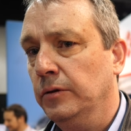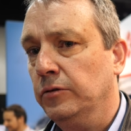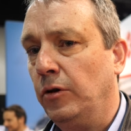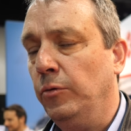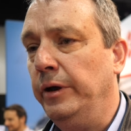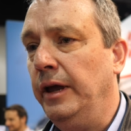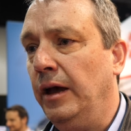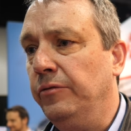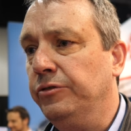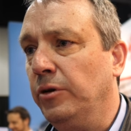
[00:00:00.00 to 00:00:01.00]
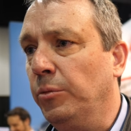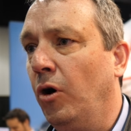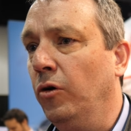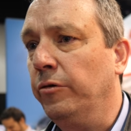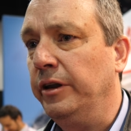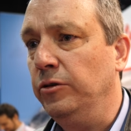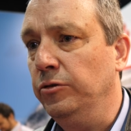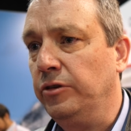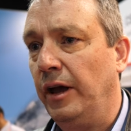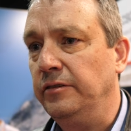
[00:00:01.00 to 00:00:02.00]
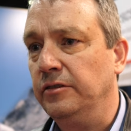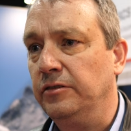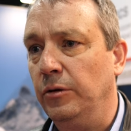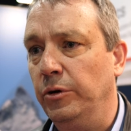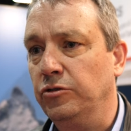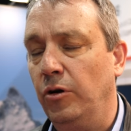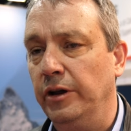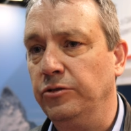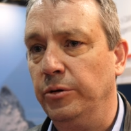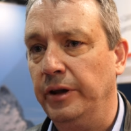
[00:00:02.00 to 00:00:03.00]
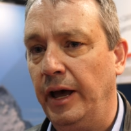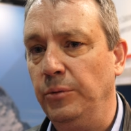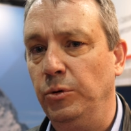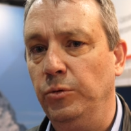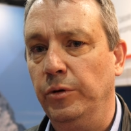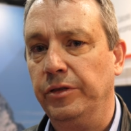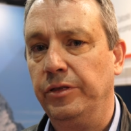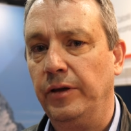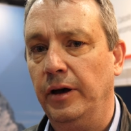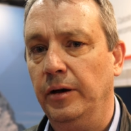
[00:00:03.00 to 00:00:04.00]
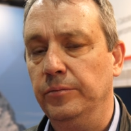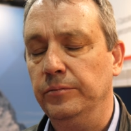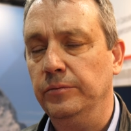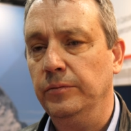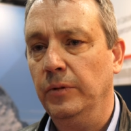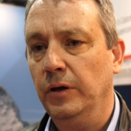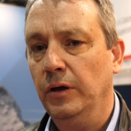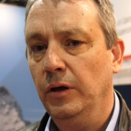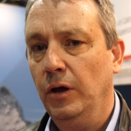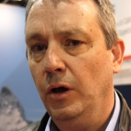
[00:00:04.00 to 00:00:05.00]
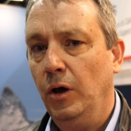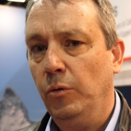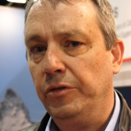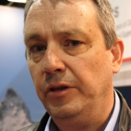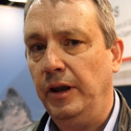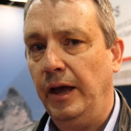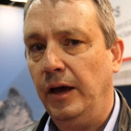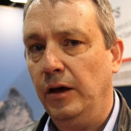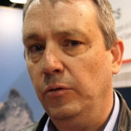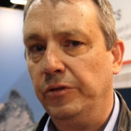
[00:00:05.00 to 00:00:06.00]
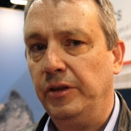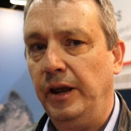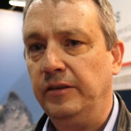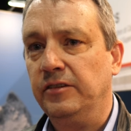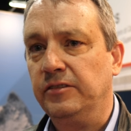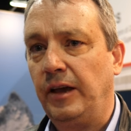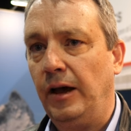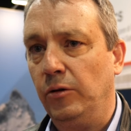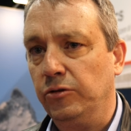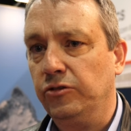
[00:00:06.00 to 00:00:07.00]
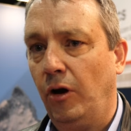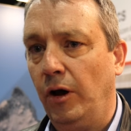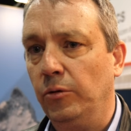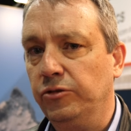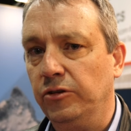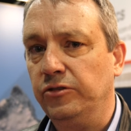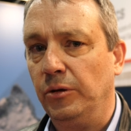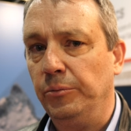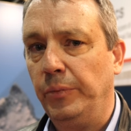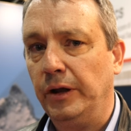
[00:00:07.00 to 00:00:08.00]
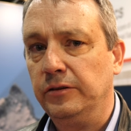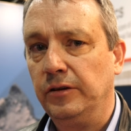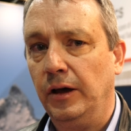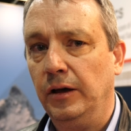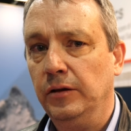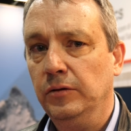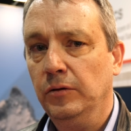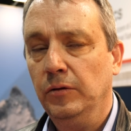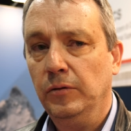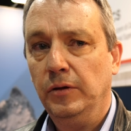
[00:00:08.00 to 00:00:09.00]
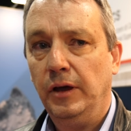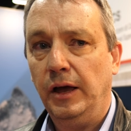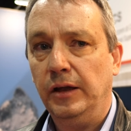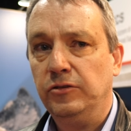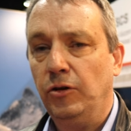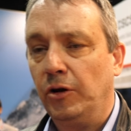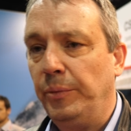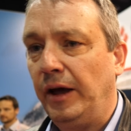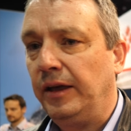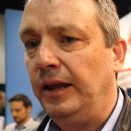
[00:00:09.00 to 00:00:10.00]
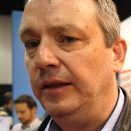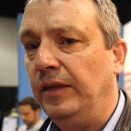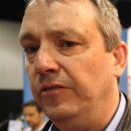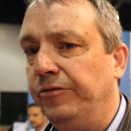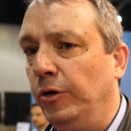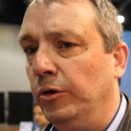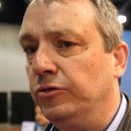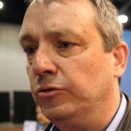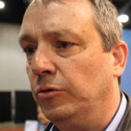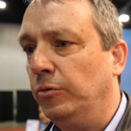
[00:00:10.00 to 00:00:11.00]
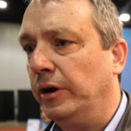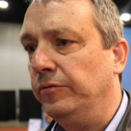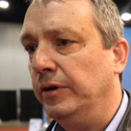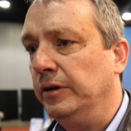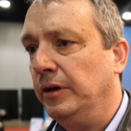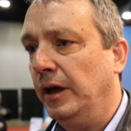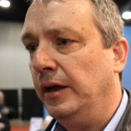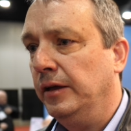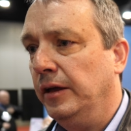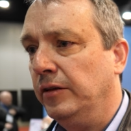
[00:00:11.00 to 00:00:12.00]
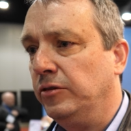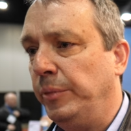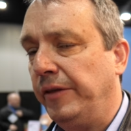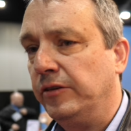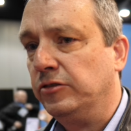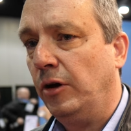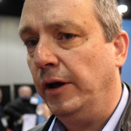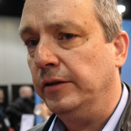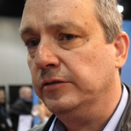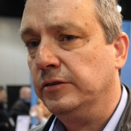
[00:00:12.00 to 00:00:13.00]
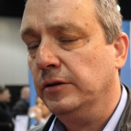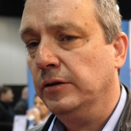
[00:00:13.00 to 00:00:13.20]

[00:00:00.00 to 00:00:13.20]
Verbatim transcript: So we have some concrete use cases that we're trying to enable with an exascale style system, but it's not about getting there first or whatever. It's about the science.